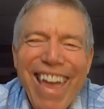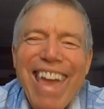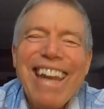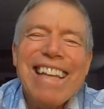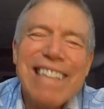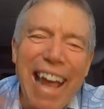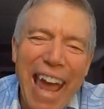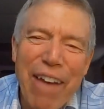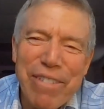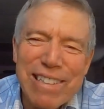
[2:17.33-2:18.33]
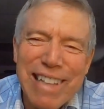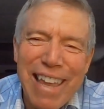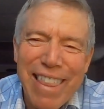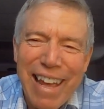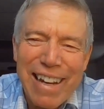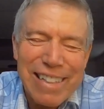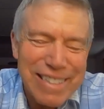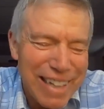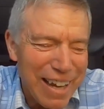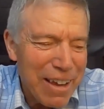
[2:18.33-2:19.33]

It is. I have to say that it's